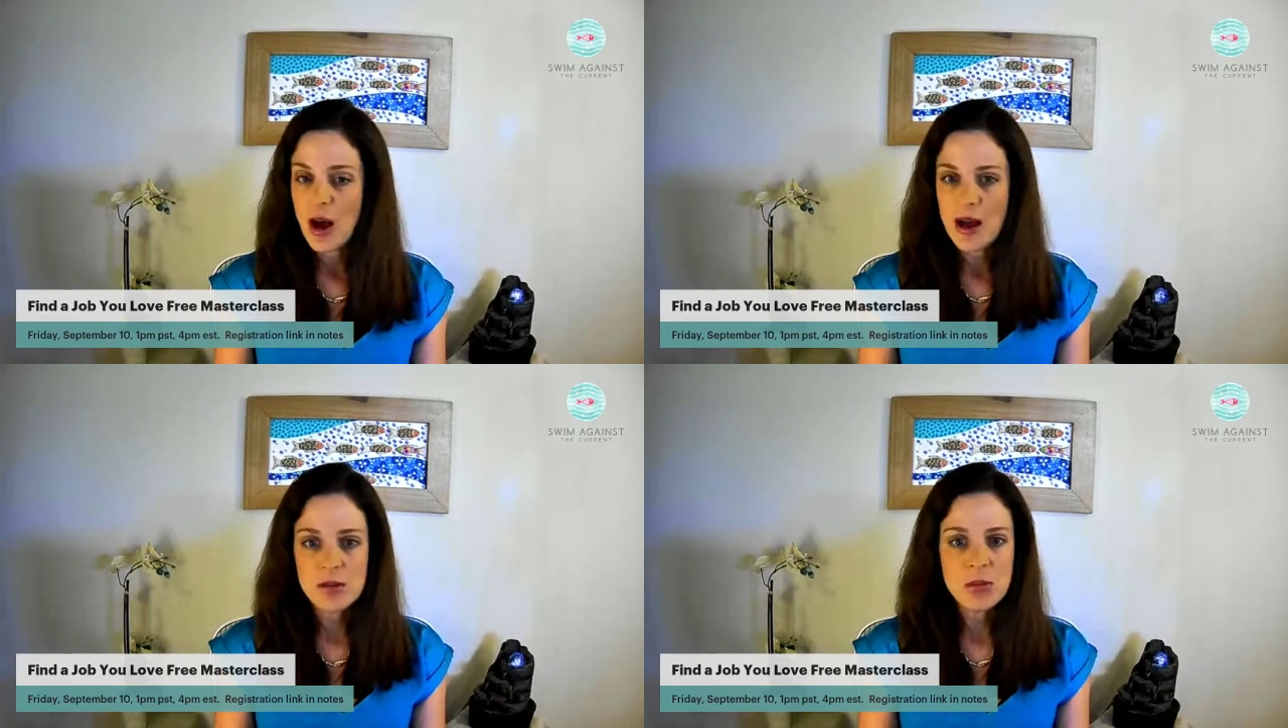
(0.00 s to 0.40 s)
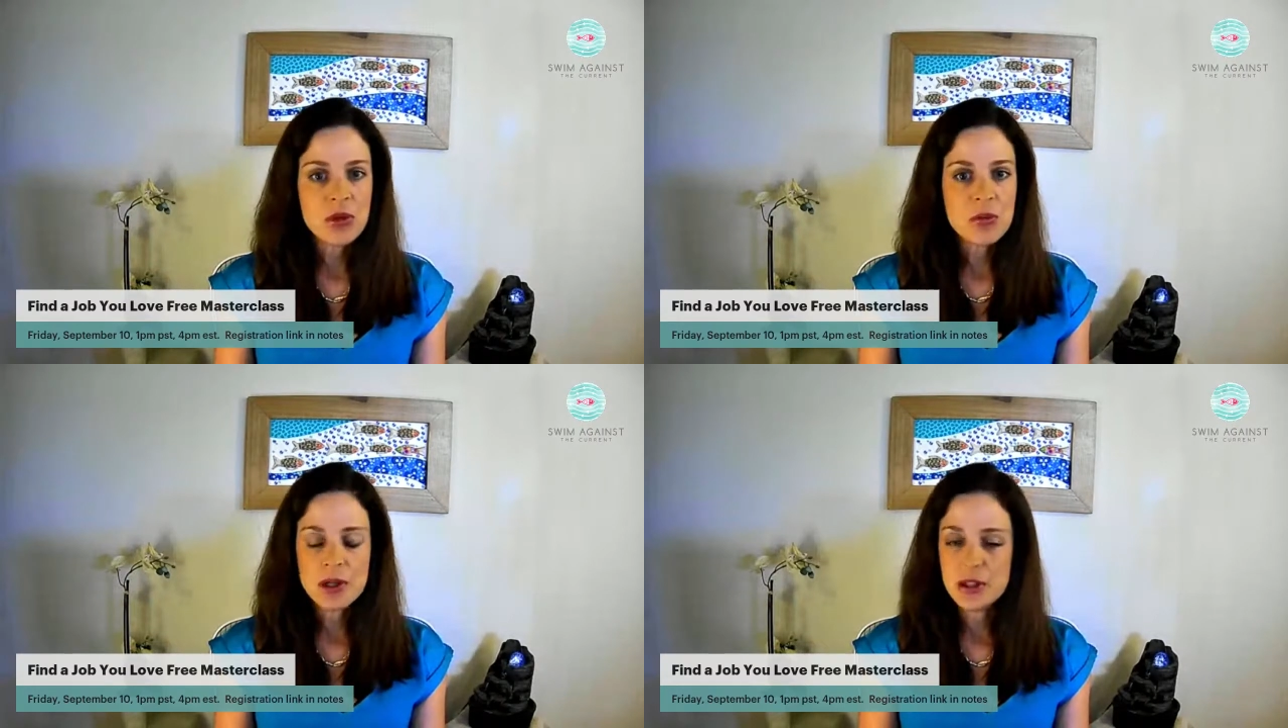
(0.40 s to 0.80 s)
am
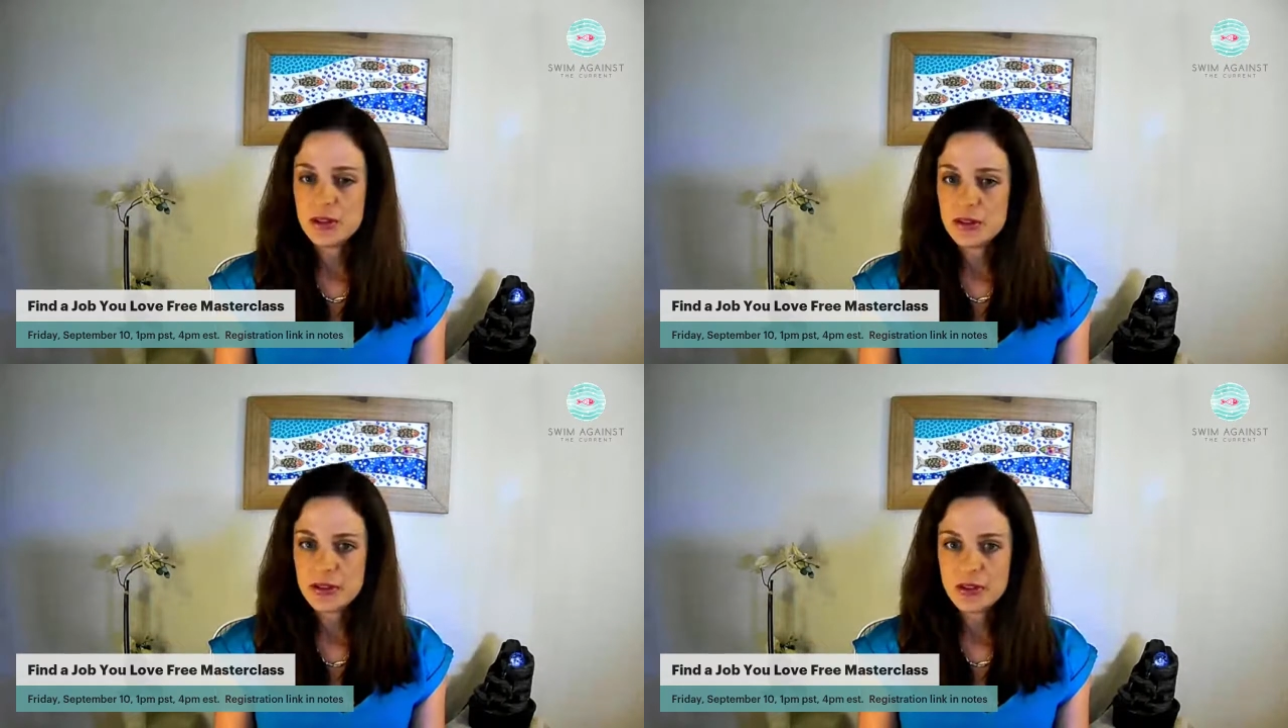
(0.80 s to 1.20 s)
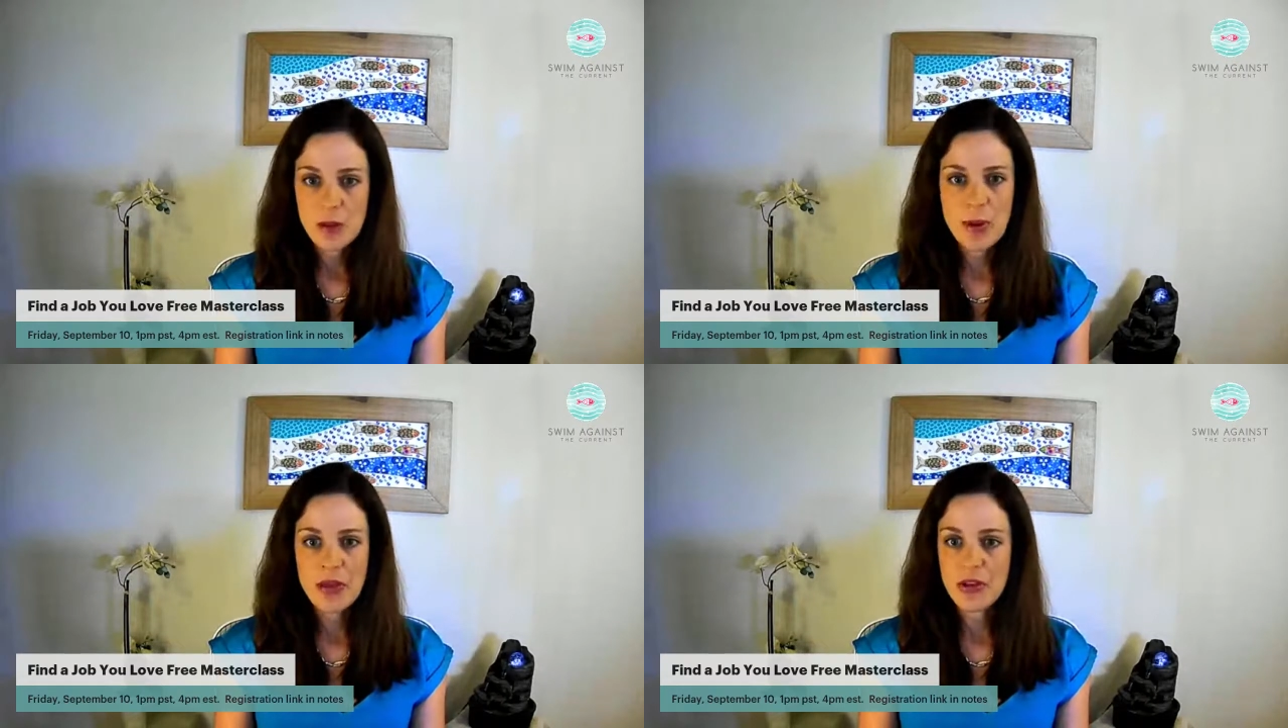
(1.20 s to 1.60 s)
thrilled
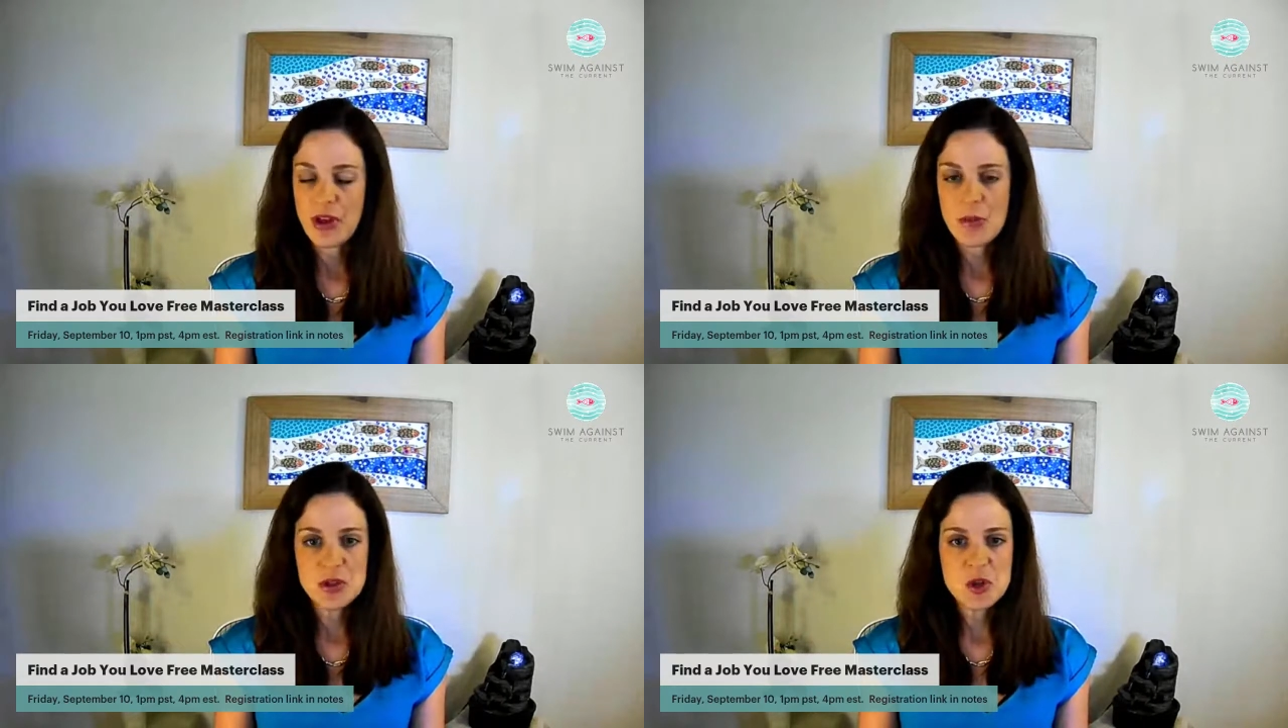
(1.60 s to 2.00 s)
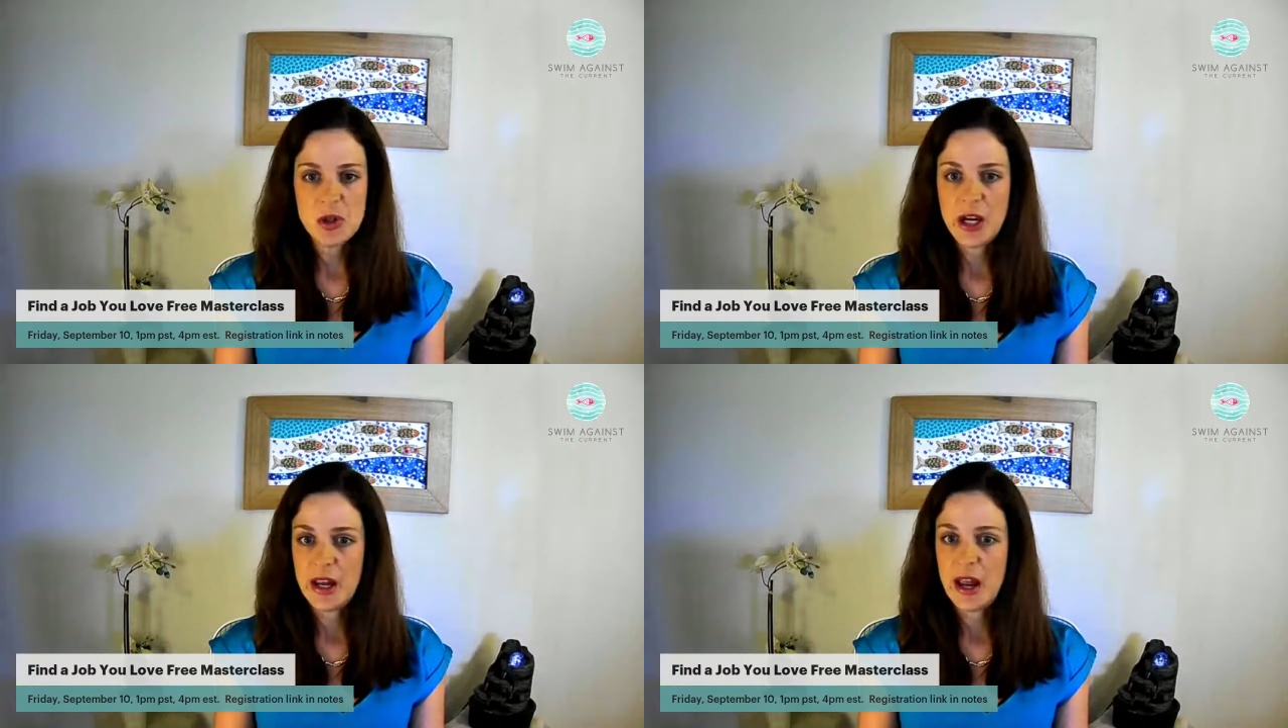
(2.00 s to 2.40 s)
about this
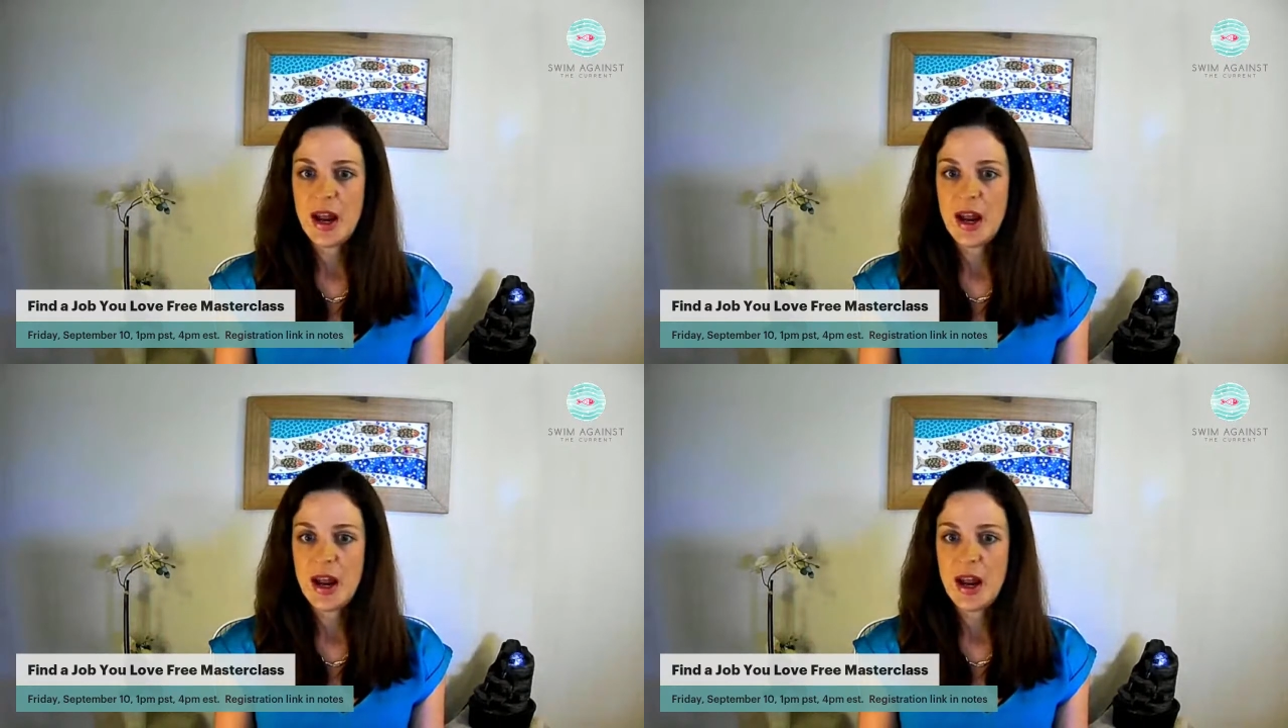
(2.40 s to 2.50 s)
opportunity